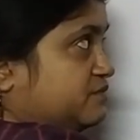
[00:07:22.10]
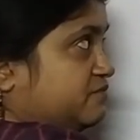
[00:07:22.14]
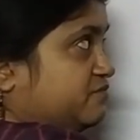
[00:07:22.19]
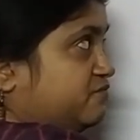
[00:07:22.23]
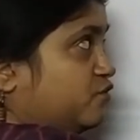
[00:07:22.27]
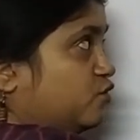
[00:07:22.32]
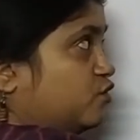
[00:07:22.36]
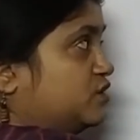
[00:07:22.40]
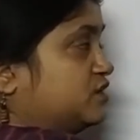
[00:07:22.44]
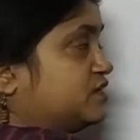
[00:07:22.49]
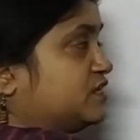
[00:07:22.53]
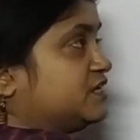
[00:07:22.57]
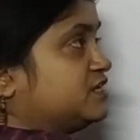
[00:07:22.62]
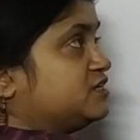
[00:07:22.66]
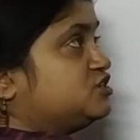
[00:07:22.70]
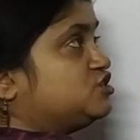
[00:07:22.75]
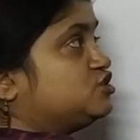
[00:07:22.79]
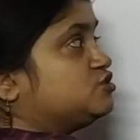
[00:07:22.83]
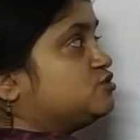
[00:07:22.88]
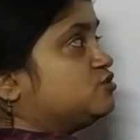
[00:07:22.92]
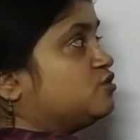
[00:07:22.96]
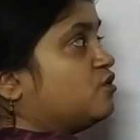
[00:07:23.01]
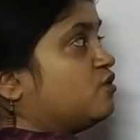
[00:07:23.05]

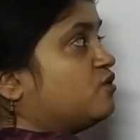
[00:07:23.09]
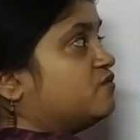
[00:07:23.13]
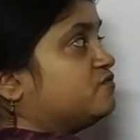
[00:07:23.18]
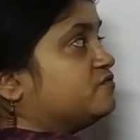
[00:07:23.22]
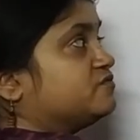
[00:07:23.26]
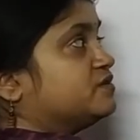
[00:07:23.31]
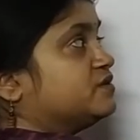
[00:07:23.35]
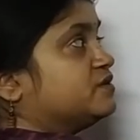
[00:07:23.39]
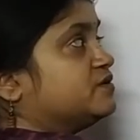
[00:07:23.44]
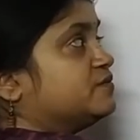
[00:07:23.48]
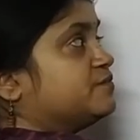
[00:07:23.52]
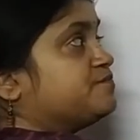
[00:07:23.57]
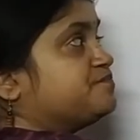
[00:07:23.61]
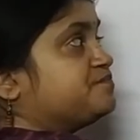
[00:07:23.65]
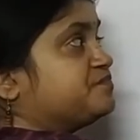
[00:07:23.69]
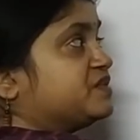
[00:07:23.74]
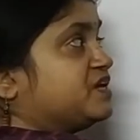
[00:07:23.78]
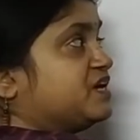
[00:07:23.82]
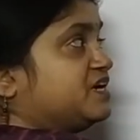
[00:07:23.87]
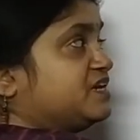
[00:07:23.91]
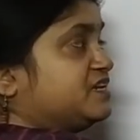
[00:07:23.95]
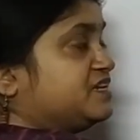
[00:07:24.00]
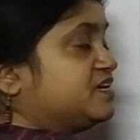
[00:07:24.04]
voltage of the
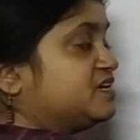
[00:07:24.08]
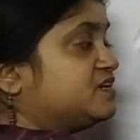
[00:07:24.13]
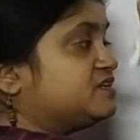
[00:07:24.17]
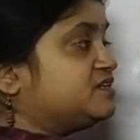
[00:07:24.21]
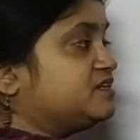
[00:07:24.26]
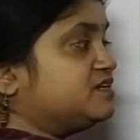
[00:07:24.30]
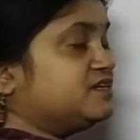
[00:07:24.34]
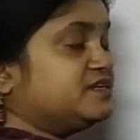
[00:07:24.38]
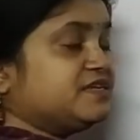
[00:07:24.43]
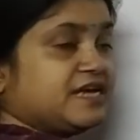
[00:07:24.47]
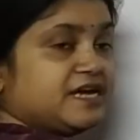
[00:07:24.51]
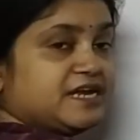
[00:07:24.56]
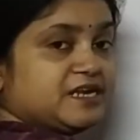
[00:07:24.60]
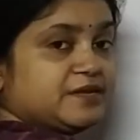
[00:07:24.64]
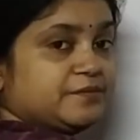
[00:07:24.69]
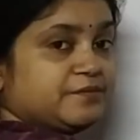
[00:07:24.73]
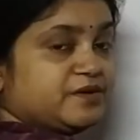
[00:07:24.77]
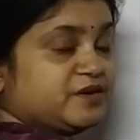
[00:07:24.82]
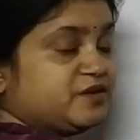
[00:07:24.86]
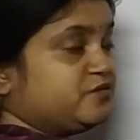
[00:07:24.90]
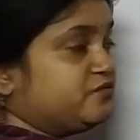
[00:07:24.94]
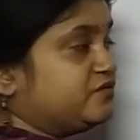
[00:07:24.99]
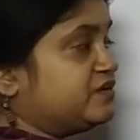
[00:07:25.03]
inductor
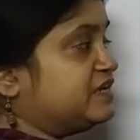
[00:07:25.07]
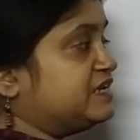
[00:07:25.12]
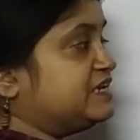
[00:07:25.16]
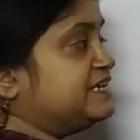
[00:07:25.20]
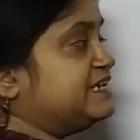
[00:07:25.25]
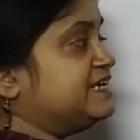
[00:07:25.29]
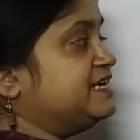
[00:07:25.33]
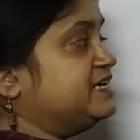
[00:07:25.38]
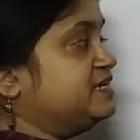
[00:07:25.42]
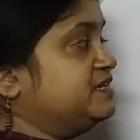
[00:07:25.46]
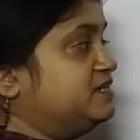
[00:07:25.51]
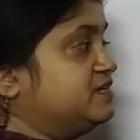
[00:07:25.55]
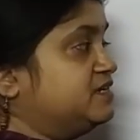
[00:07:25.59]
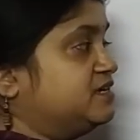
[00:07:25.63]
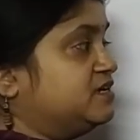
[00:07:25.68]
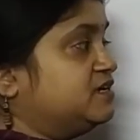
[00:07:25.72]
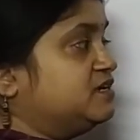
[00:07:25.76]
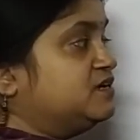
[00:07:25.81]
element will lead